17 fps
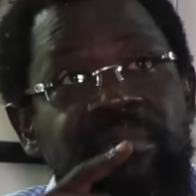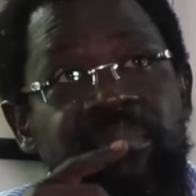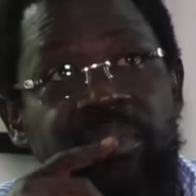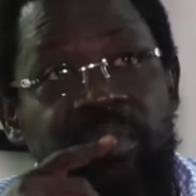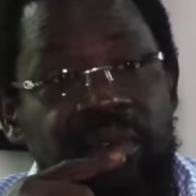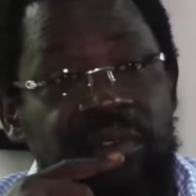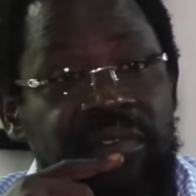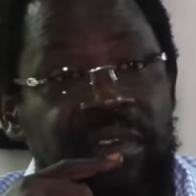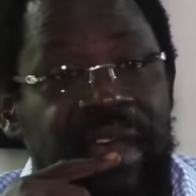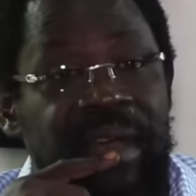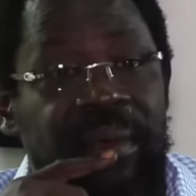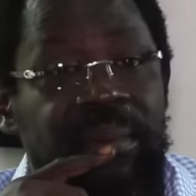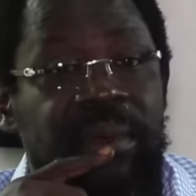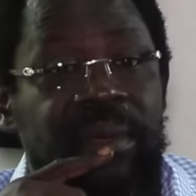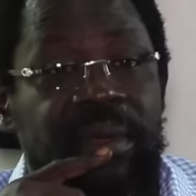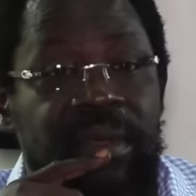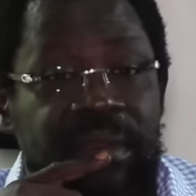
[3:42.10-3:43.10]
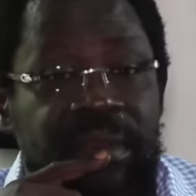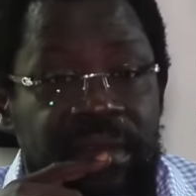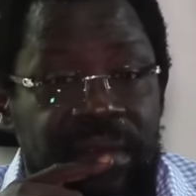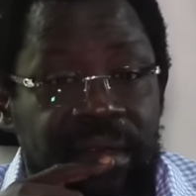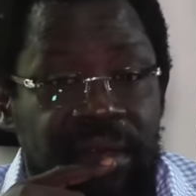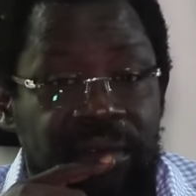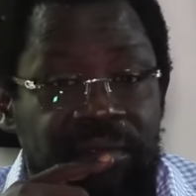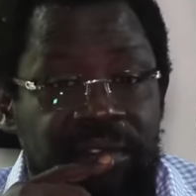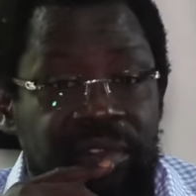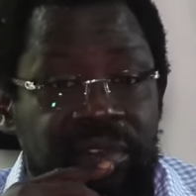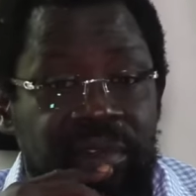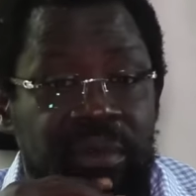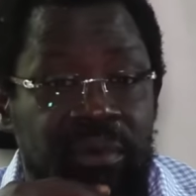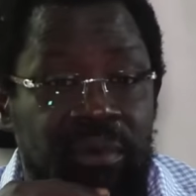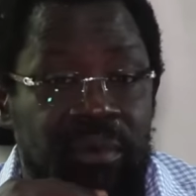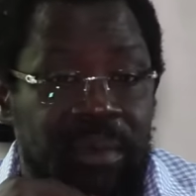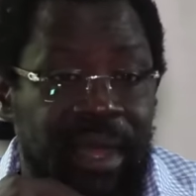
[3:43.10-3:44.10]
proverb of the
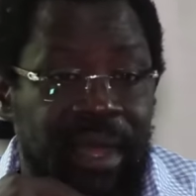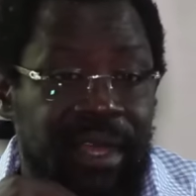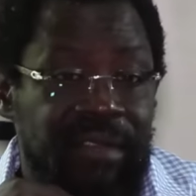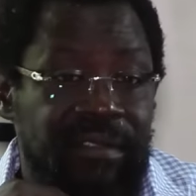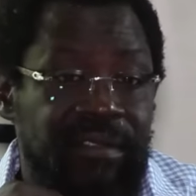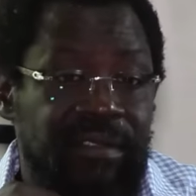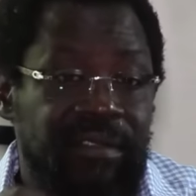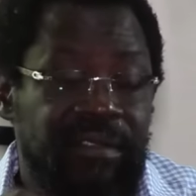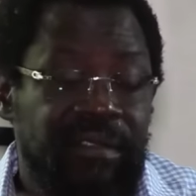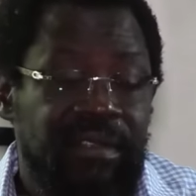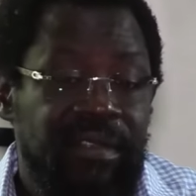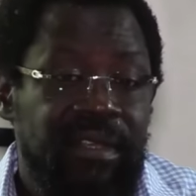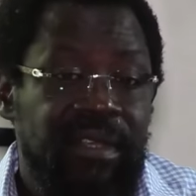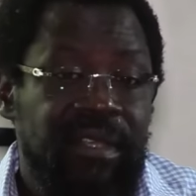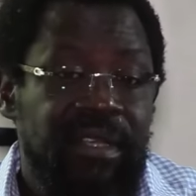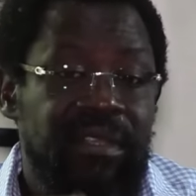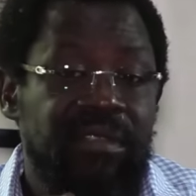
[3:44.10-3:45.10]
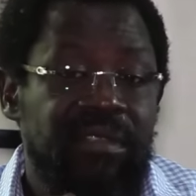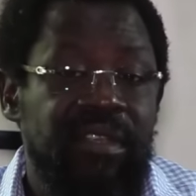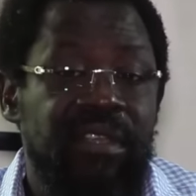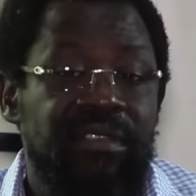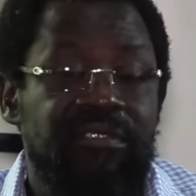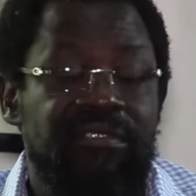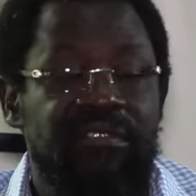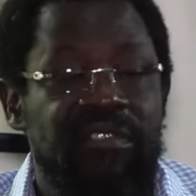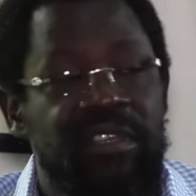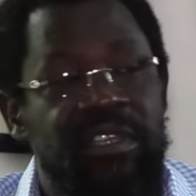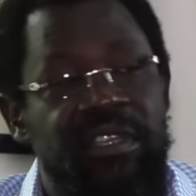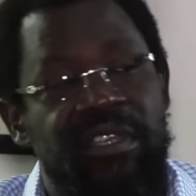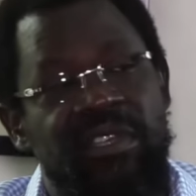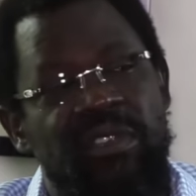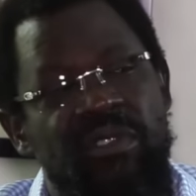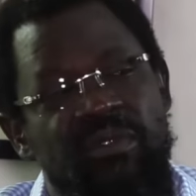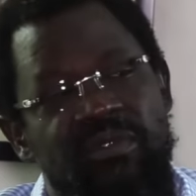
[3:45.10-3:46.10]
Yoruba. He says,
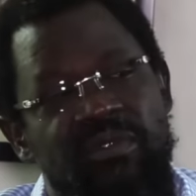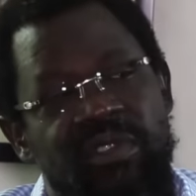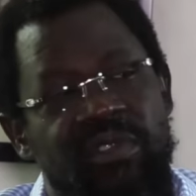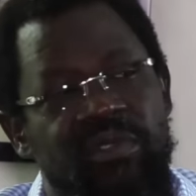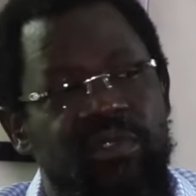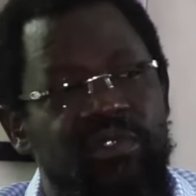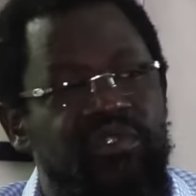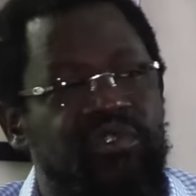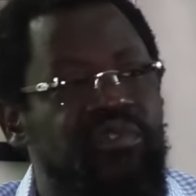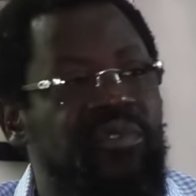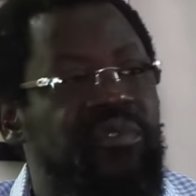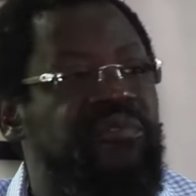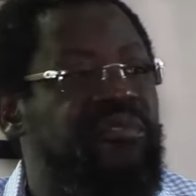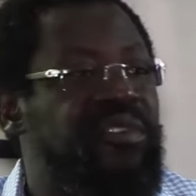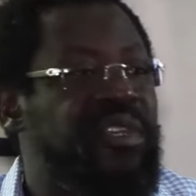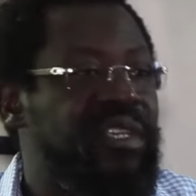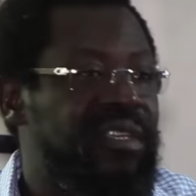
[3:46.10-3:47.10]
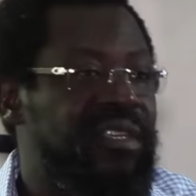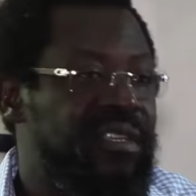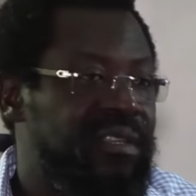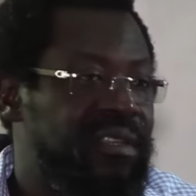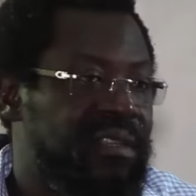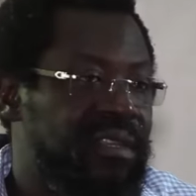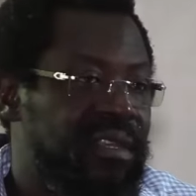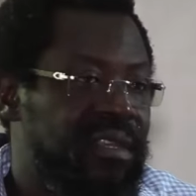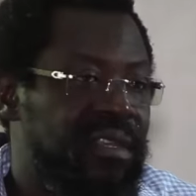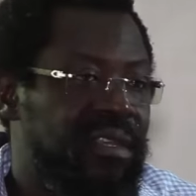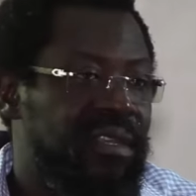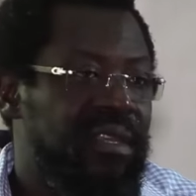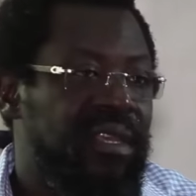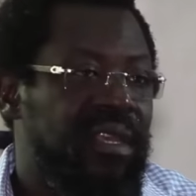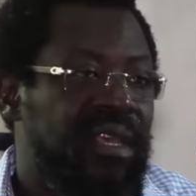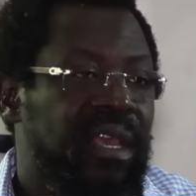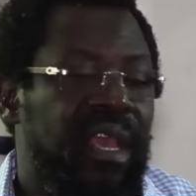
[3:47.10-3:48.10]
Ilutiko sofin,
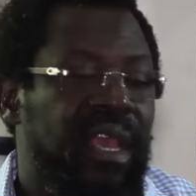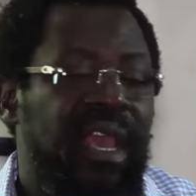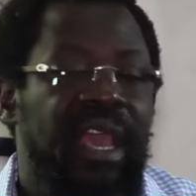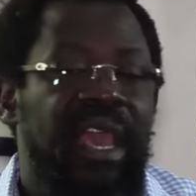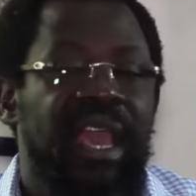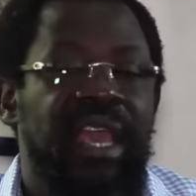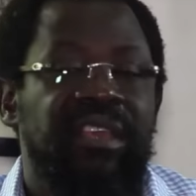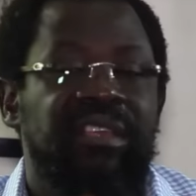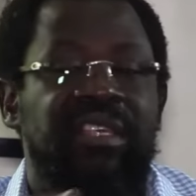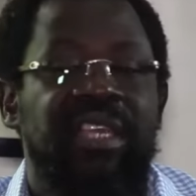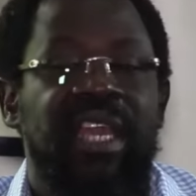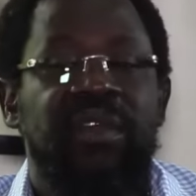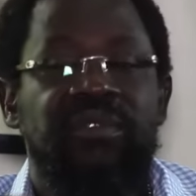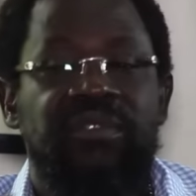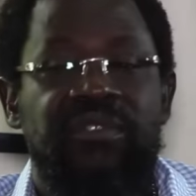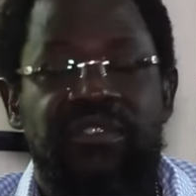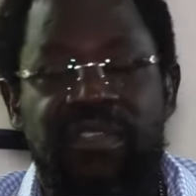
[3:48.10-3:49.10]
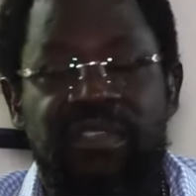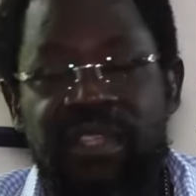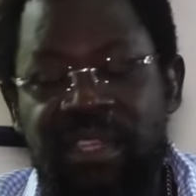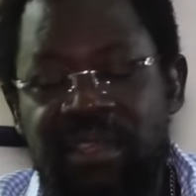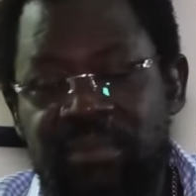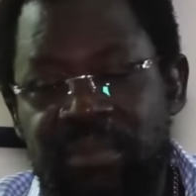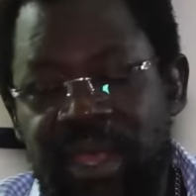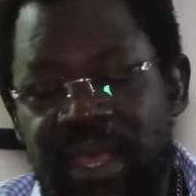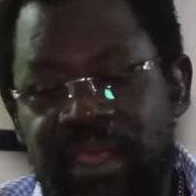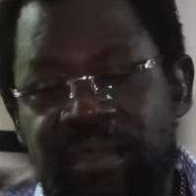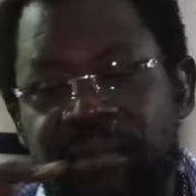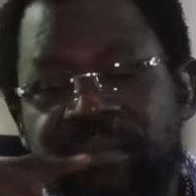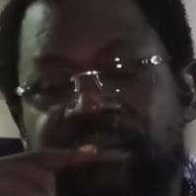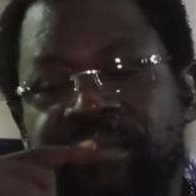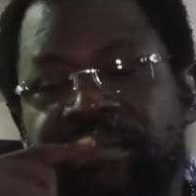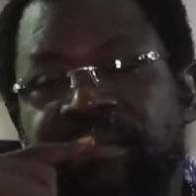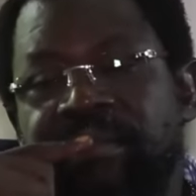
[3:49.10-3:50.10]
eshe osinibe.
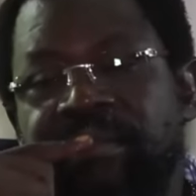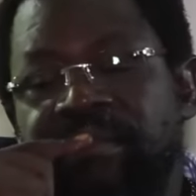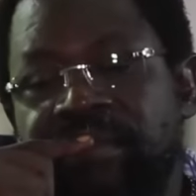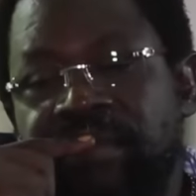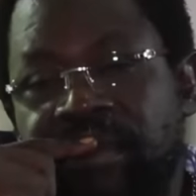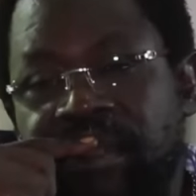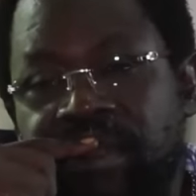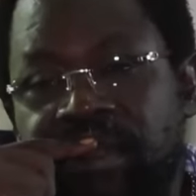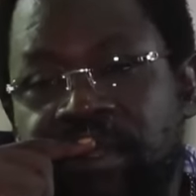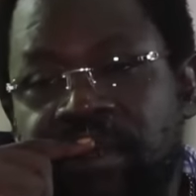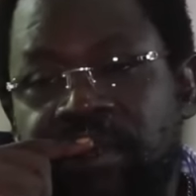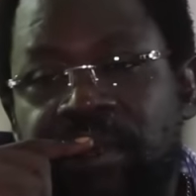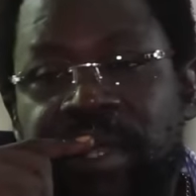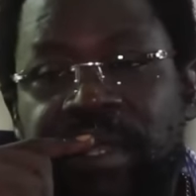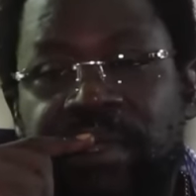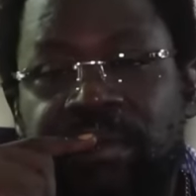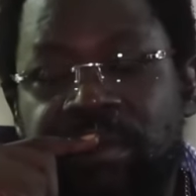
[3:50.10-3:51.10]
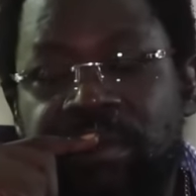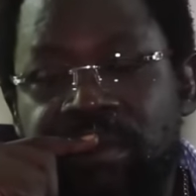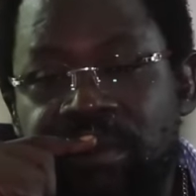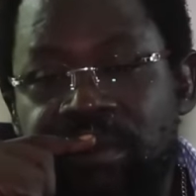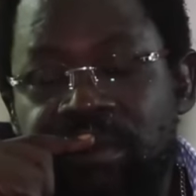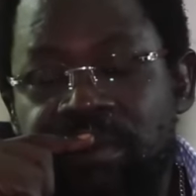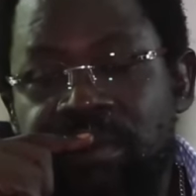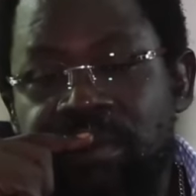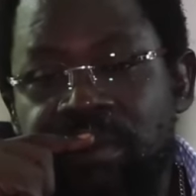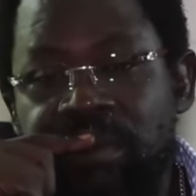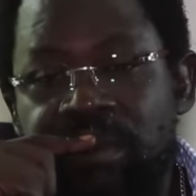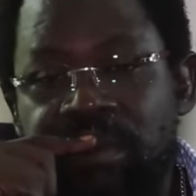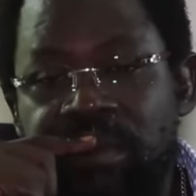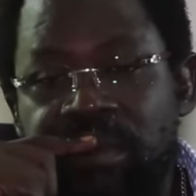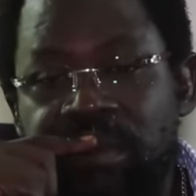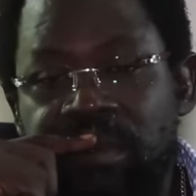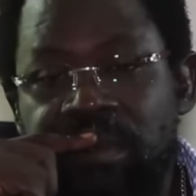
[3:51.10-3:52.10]
You know, when you
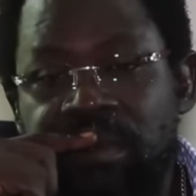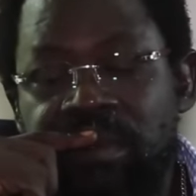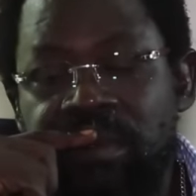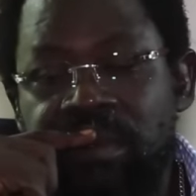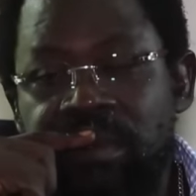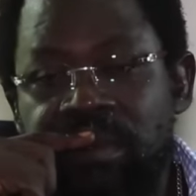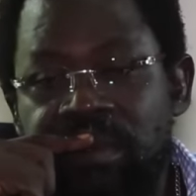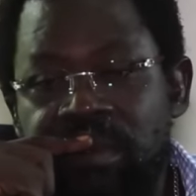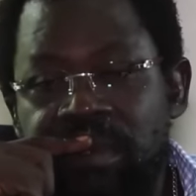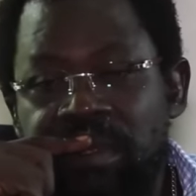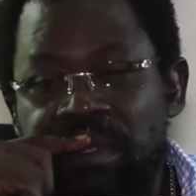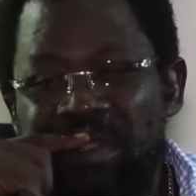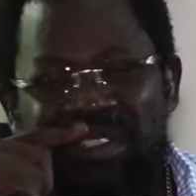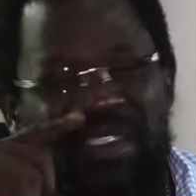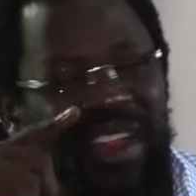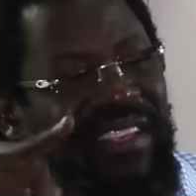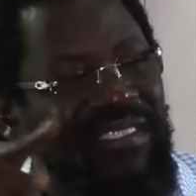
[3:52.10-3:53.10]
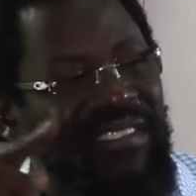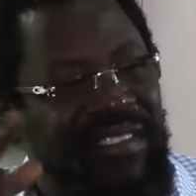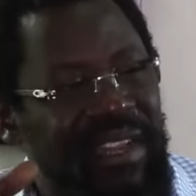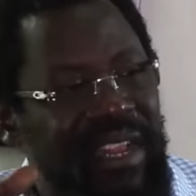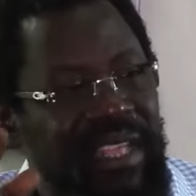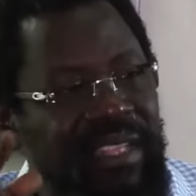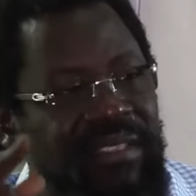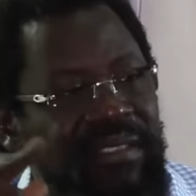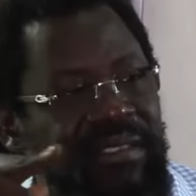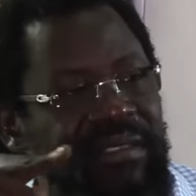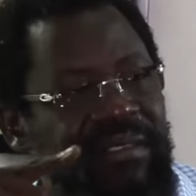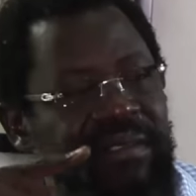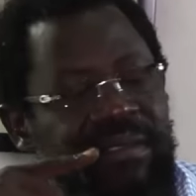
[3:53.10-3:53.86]
translate,